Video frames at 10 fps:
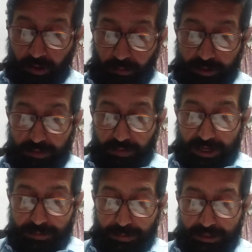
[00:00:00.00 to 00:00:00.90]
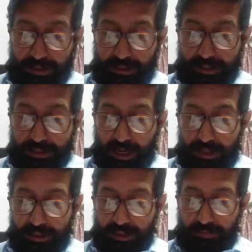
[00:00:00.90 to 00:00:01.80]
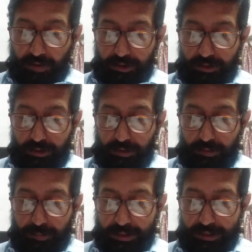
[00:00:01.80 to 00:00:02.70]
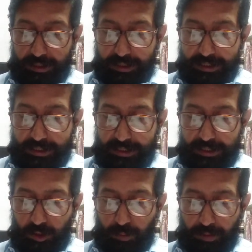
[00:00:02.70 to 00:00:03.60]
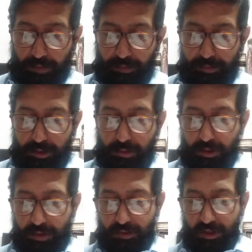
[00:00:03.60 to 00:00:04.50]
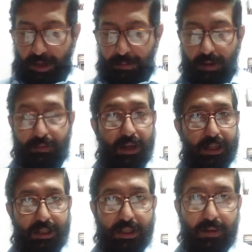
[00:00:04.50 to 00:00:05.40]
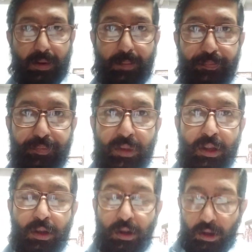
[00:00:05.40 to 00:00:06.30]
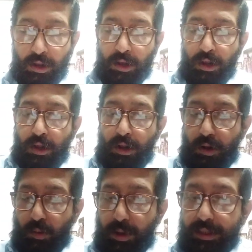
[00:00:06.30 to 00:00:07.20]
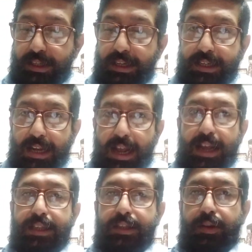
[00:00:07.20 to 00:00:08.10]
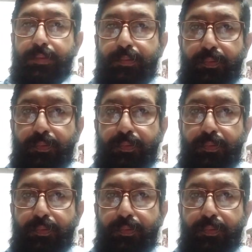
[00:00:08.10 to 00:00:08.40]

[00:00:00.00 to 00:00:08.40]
When the Vice President discharges the functions of the President, he ceases to perform the duties of a chairman of the Rajya Sabha. Once he retires